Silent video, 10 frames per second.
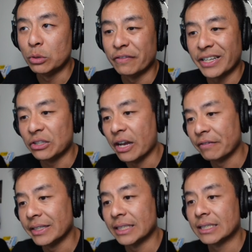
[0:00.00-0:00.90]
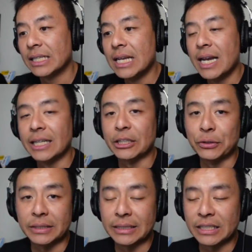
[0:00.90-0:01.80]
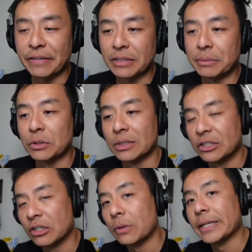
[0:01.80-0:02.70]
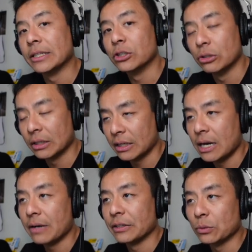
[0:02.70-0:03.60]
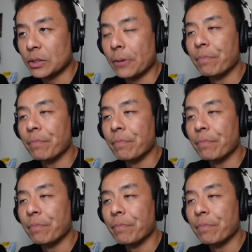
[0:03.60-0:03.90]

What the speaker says: In fact, you have less electricity savings because it's going to the car as well.